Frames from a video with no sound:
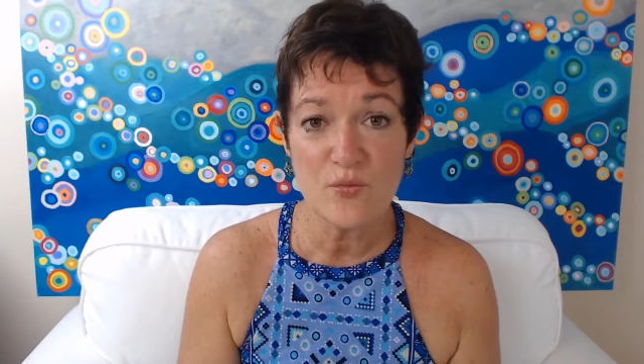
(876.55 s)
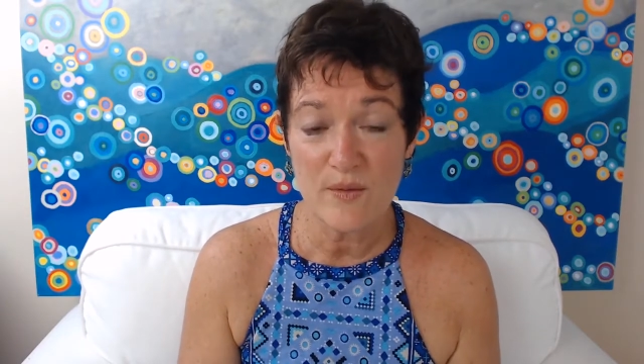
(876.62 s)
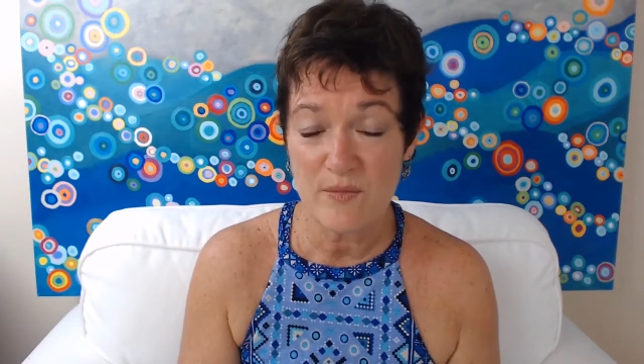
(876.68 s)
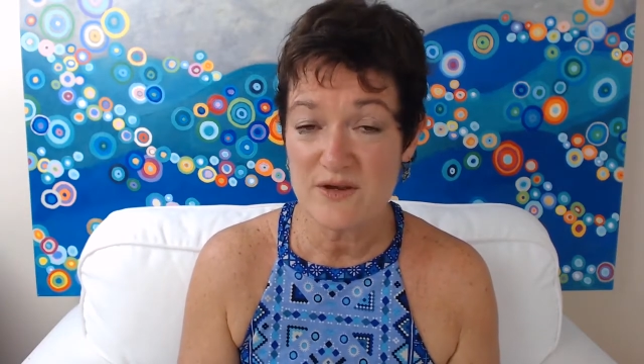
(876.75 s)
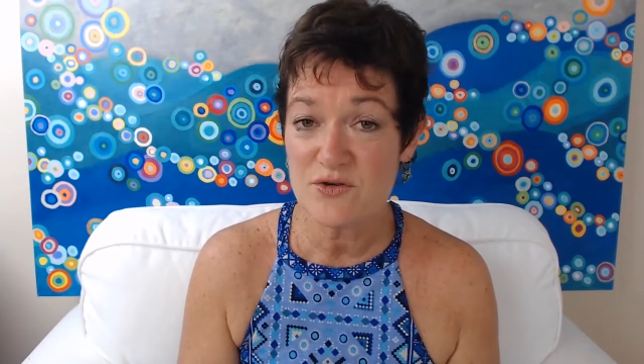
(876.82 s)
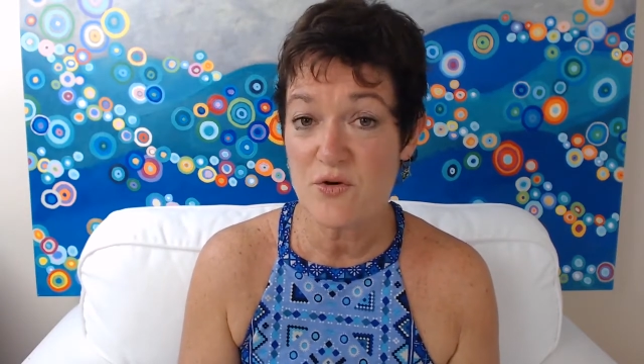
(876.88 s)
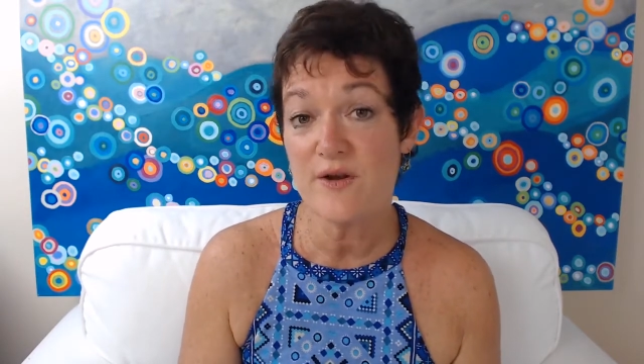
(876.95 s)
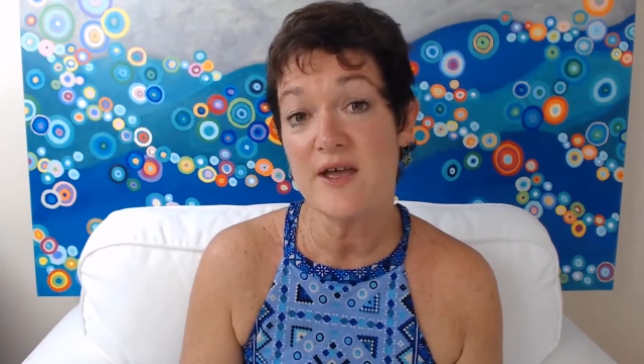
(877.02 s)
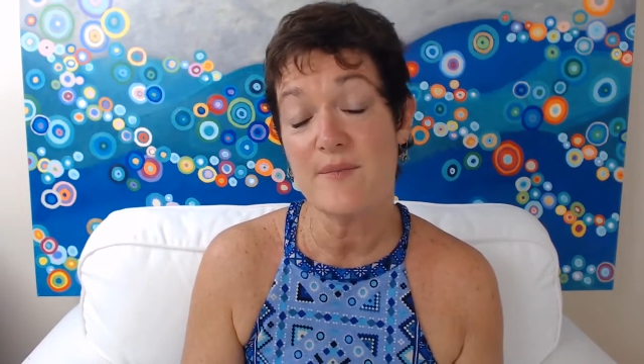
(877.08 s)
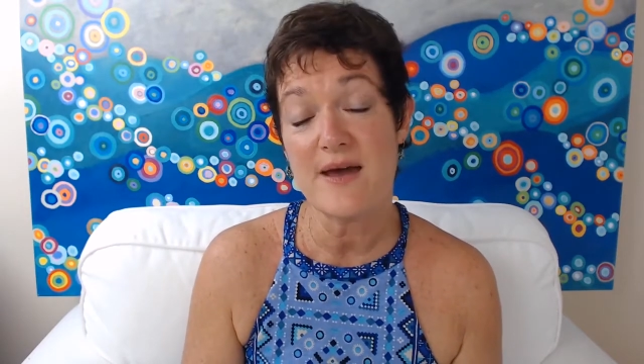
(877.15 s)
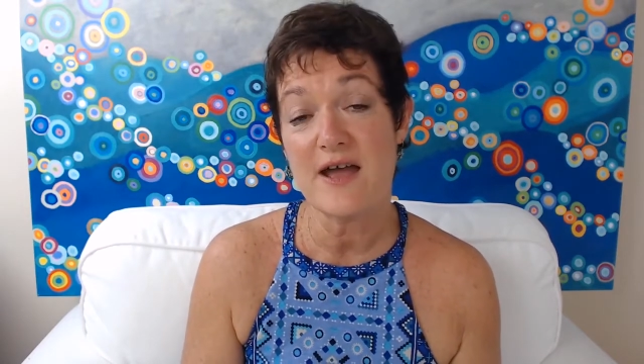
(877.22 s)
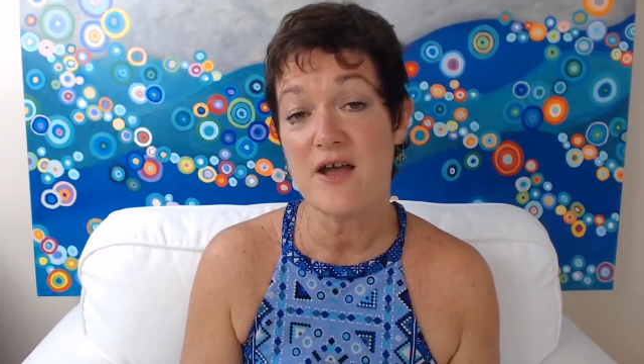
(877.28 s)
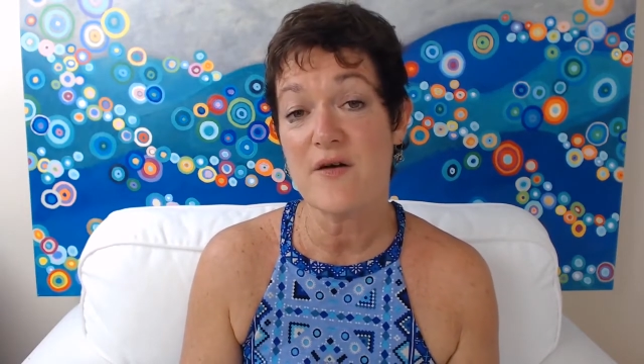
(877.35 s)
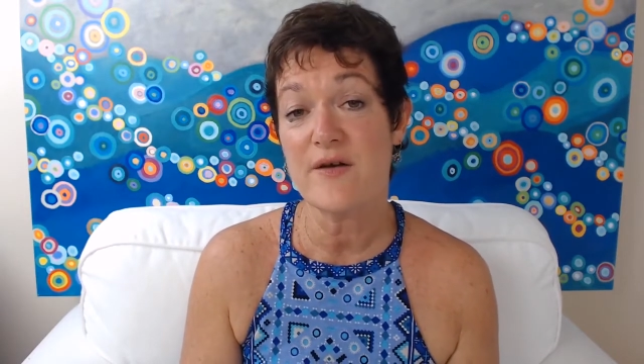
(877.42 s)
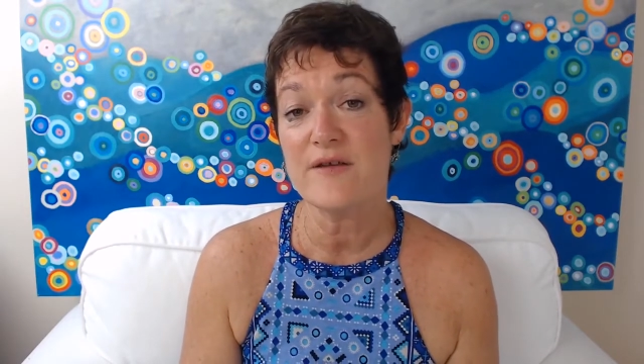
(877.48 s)
when we're talking
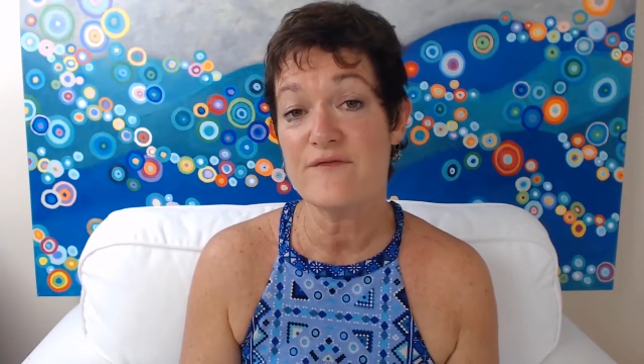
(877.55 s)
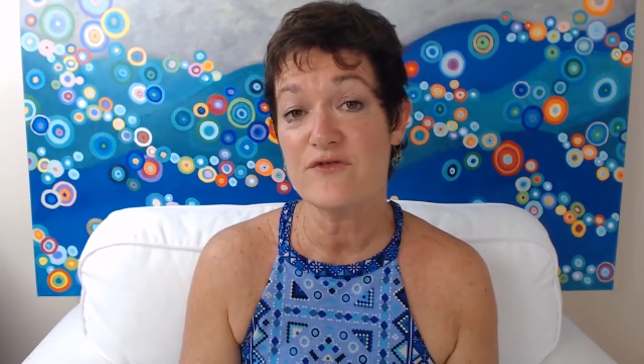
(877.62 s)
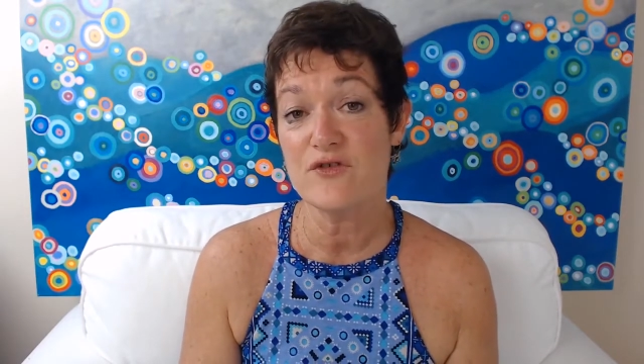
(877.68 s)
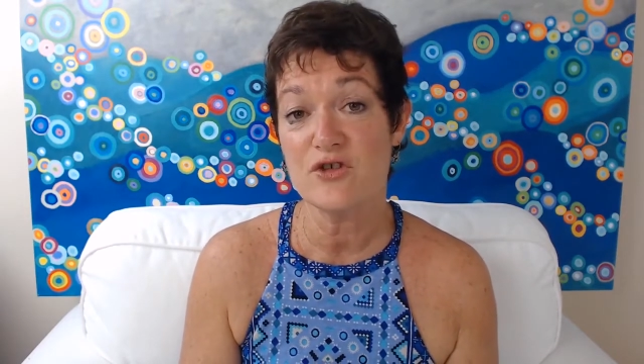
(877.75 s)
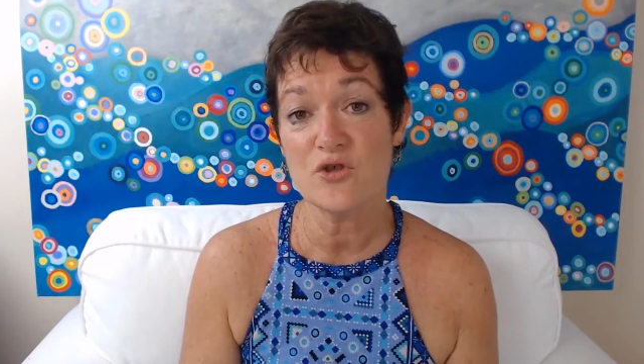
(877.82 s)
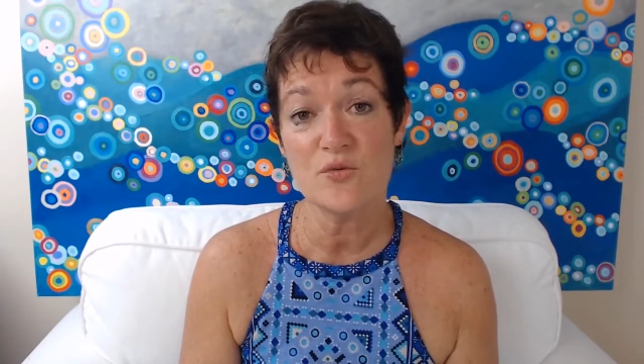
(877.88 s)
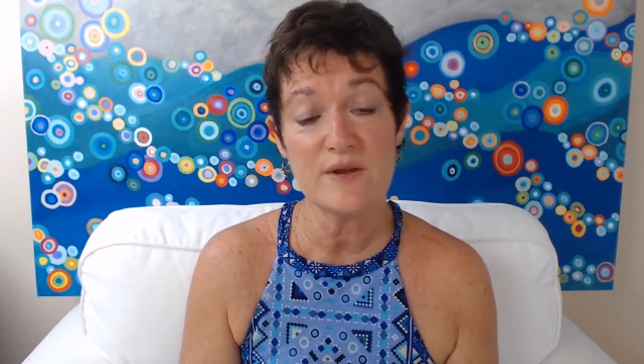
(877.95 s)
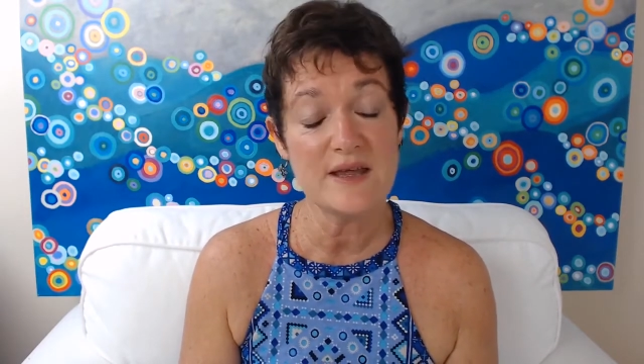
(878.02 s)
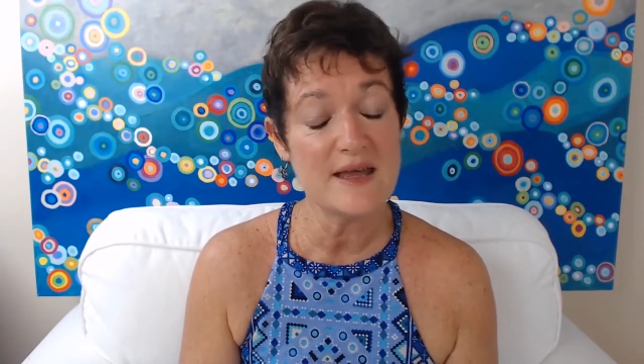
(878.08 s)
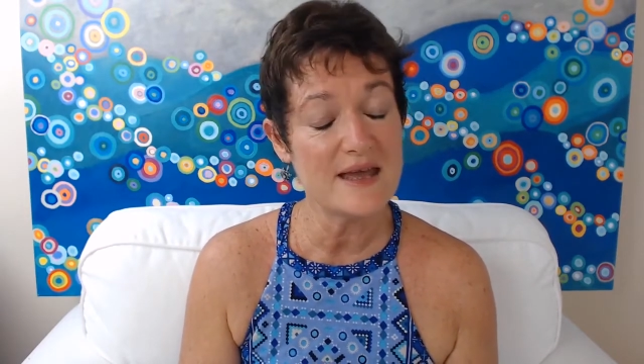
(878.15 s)
about going virtually,